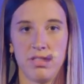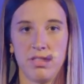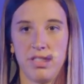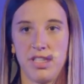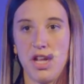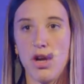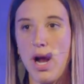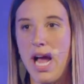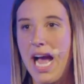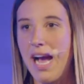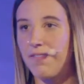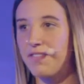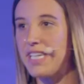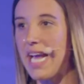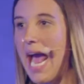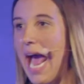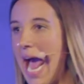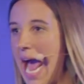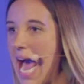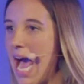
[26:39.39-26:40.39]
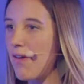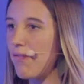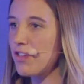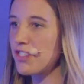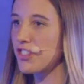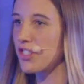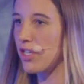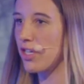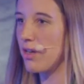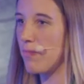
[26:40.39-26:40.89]
You don't have to have a
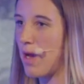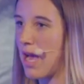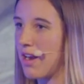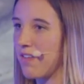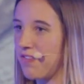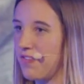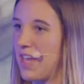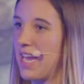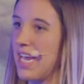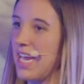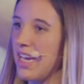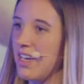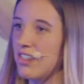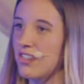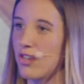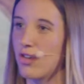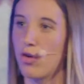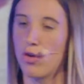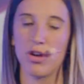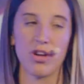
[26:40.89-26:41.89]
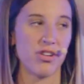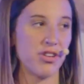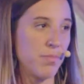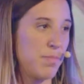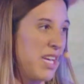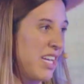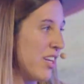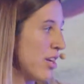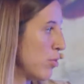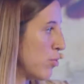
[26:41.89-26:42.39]
certain amount of things in order to be
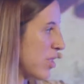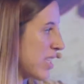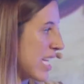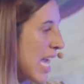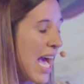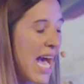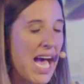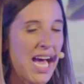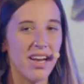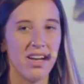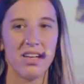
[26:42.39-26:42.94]
good with God.